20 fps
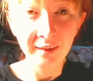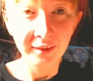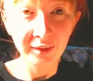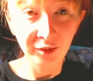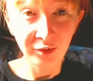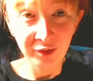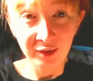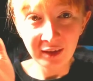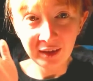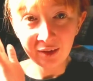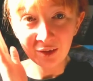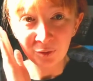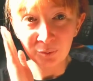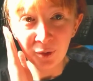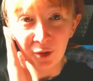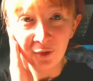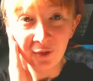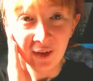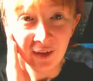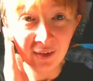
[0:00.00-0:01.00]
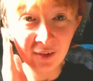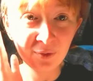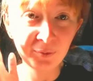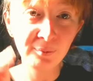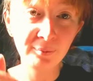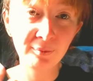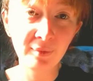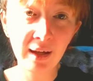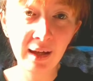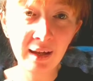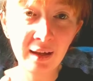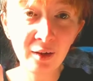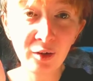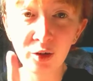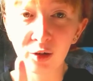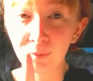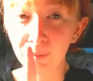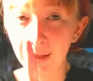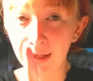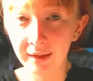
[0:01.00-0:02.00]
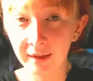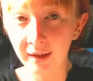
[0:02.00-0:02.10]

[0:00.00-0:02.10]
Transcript: So these movies may or may